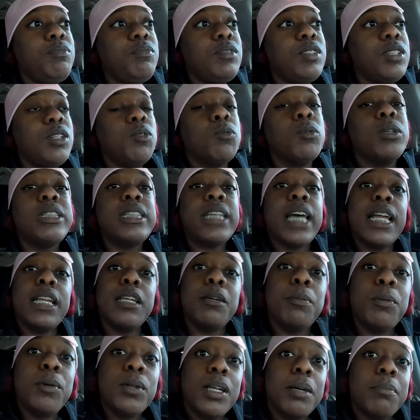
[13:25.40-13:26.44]
when Sally
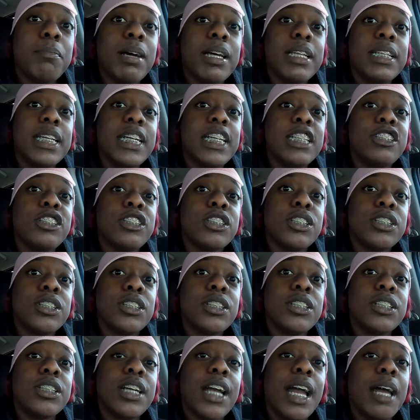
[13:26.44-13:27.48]
pulled up my ledger,
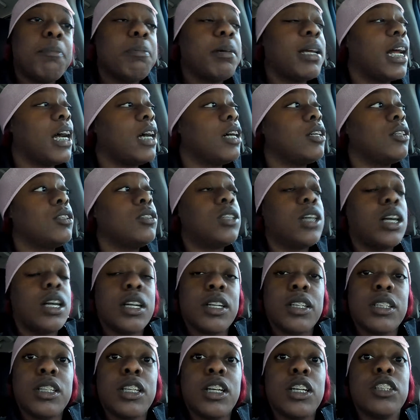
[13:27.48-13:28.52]
how about I owed her
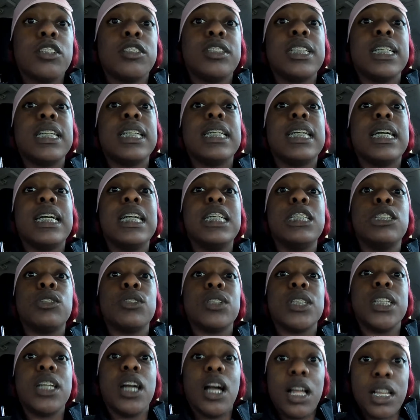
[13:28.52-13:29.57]

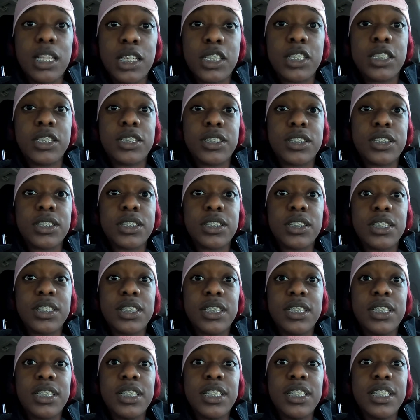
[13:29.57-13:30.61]
$1,300?
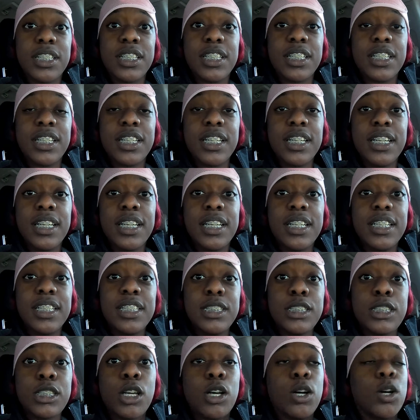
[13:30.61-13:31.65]

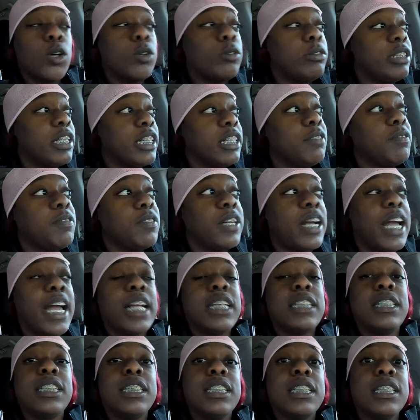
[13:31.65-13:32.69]
So Jennifer had
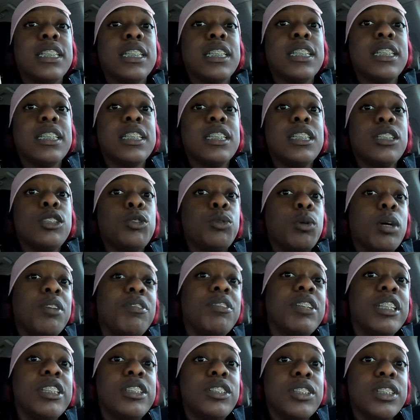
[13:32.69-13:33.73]
took
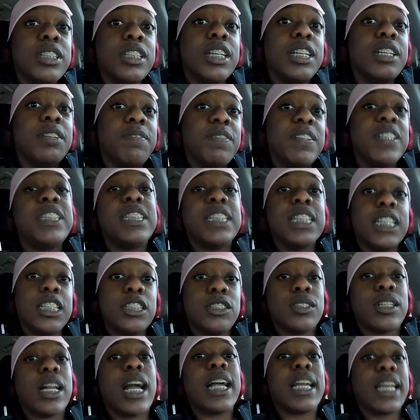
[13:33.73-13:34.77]
$1,200 of the
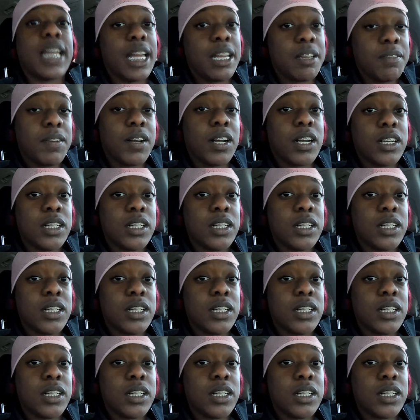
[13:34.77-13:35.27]
$1,500 I gave her.